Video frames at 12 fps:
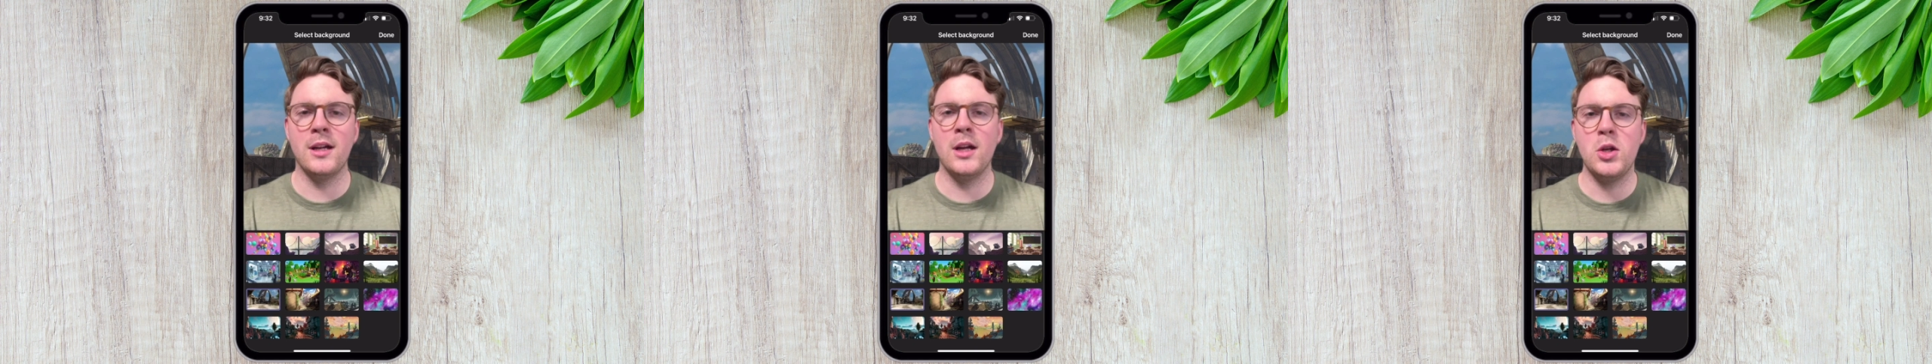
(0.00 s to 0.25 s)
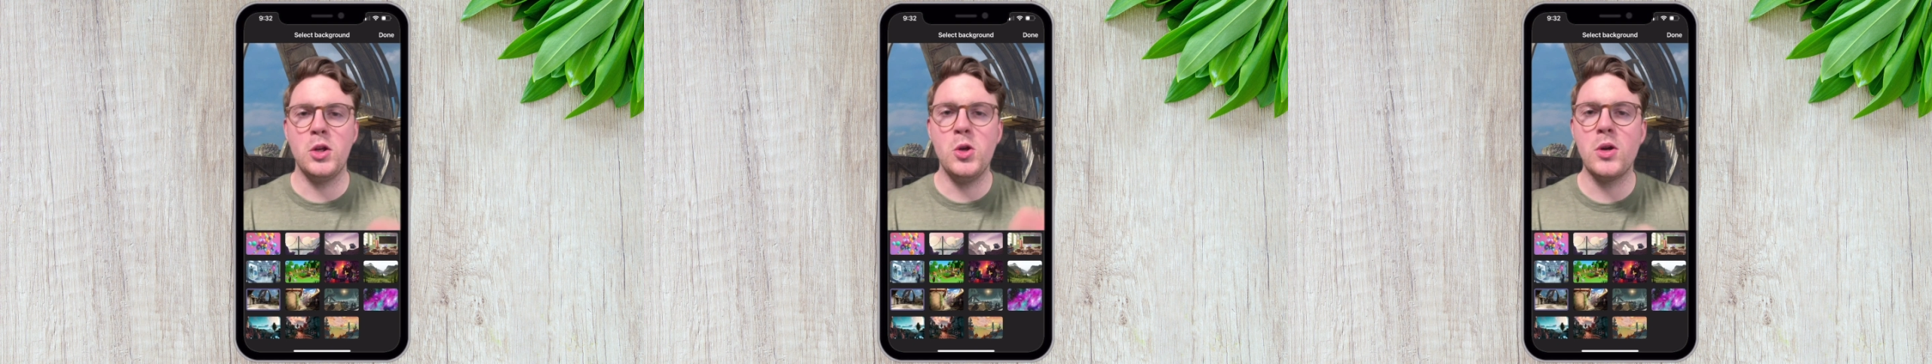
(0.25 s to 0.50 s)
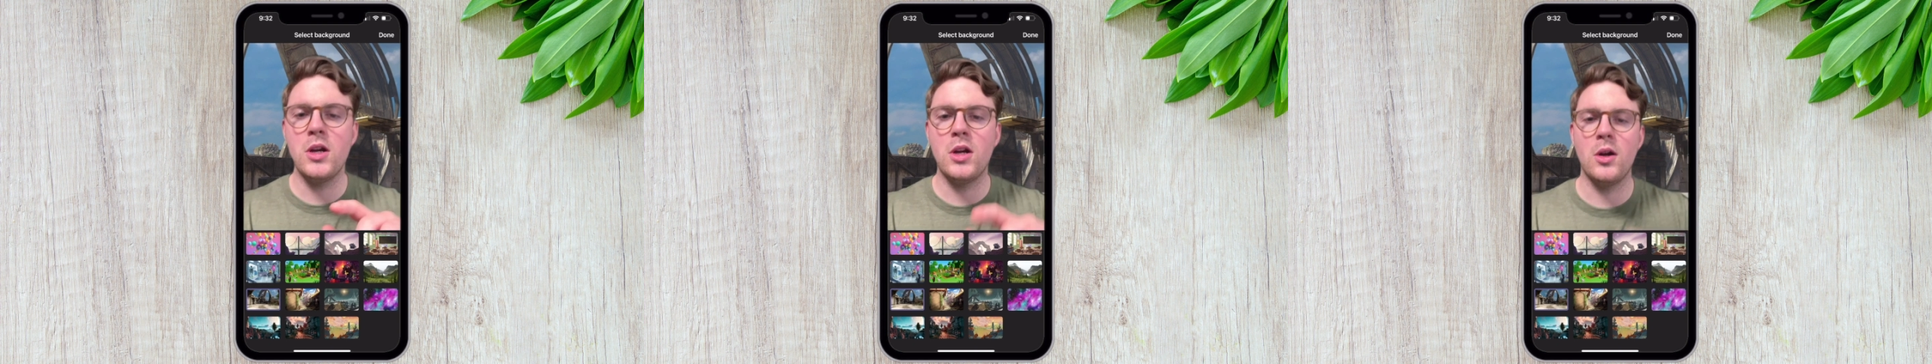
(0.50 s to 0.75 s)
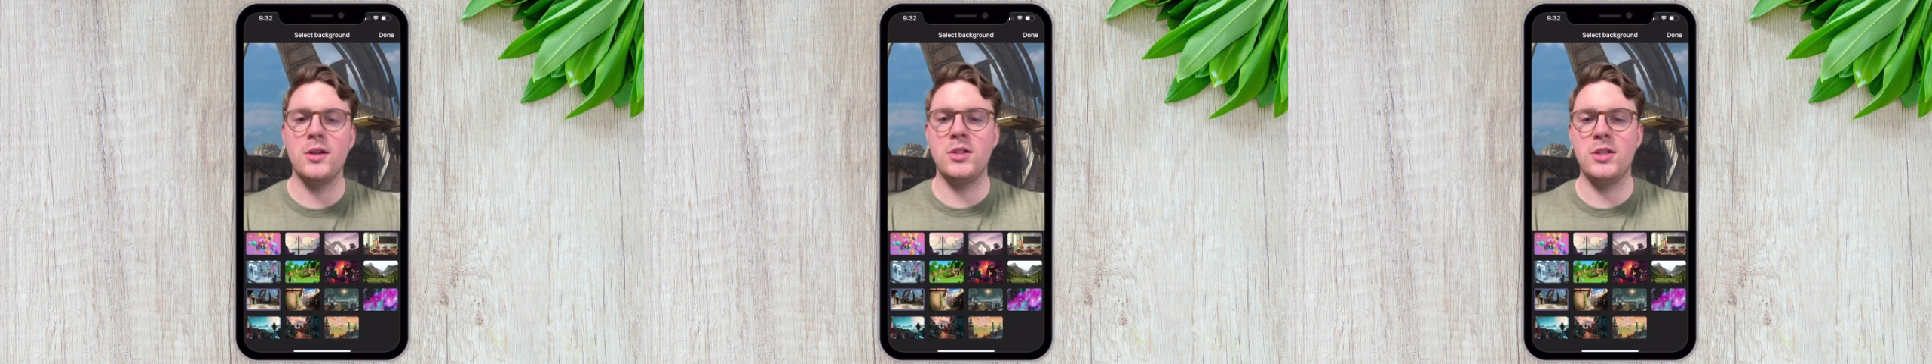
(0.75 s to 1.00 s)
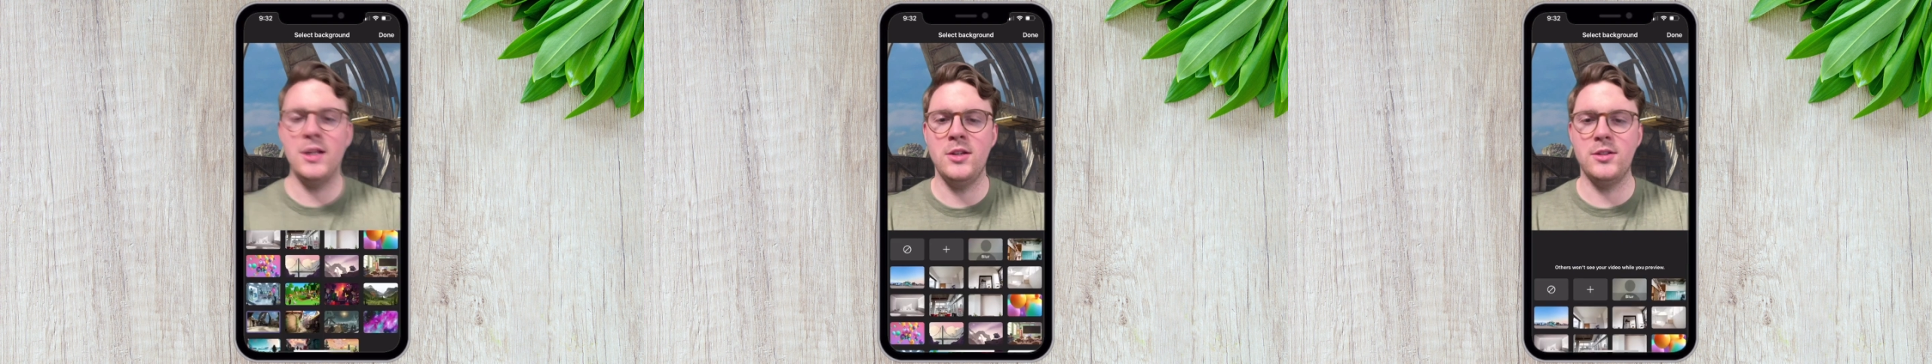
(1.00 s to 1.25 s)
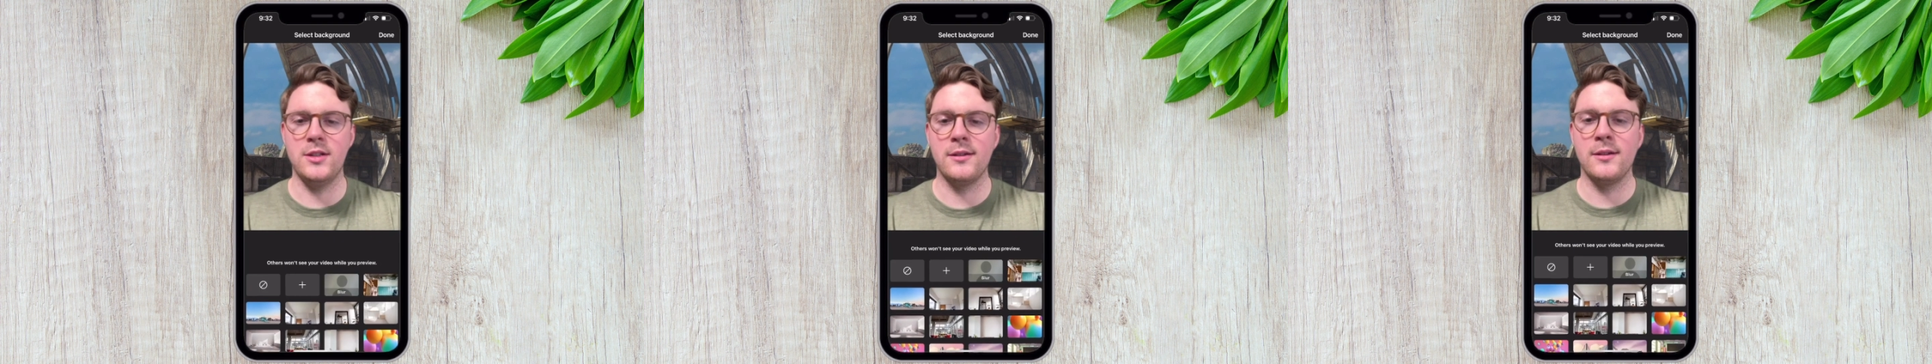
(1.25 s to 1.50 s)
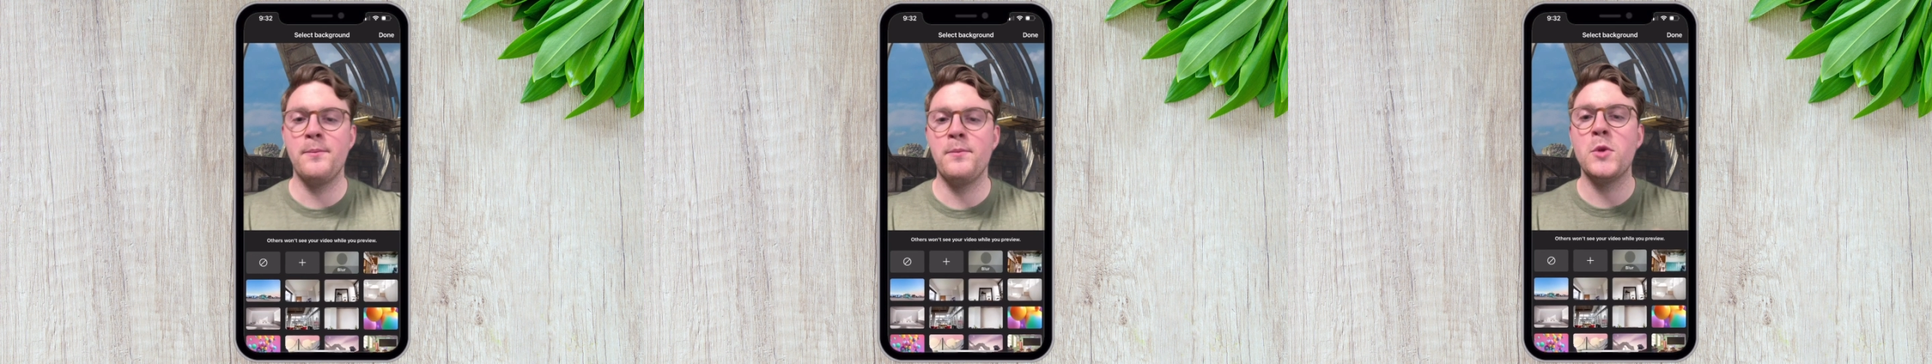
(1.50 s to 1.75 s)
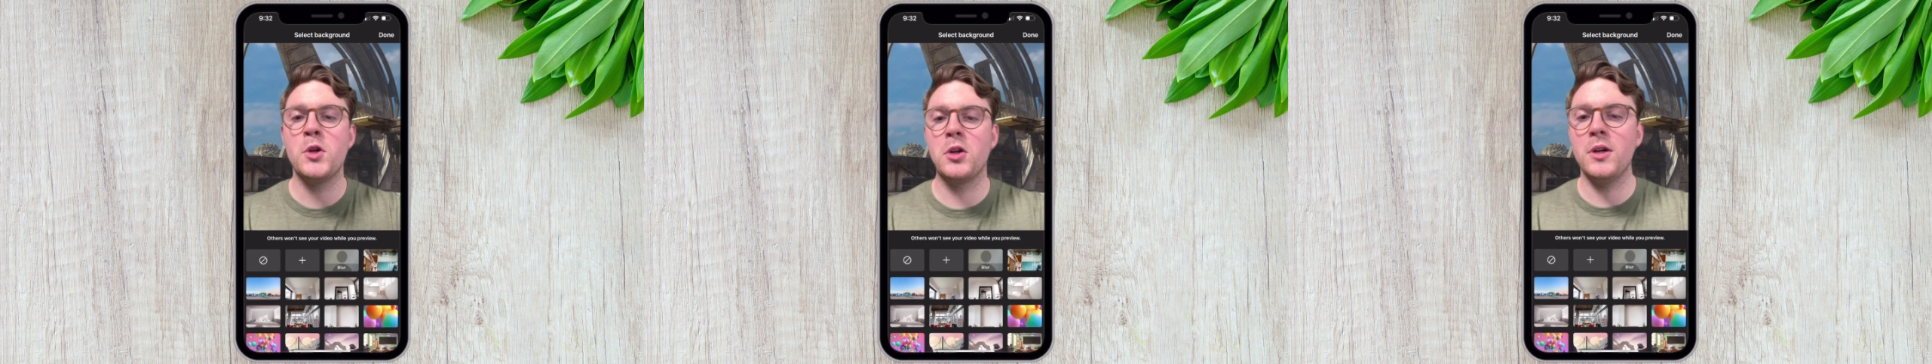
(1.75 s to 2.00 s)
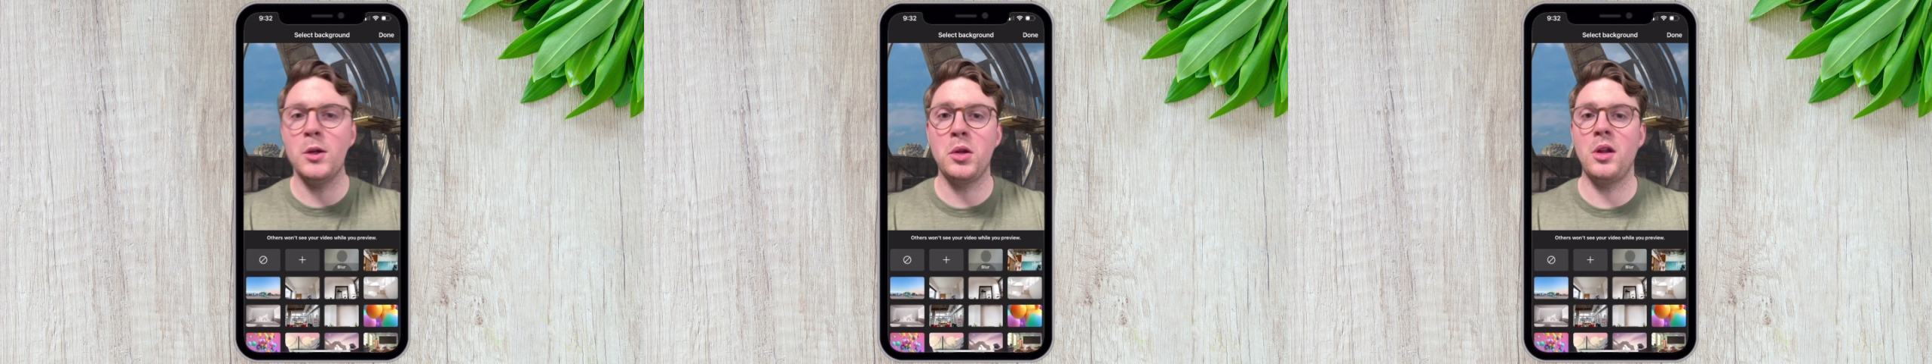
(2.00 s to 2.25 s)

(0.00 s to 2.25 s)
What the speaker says: You can go and change this. You could also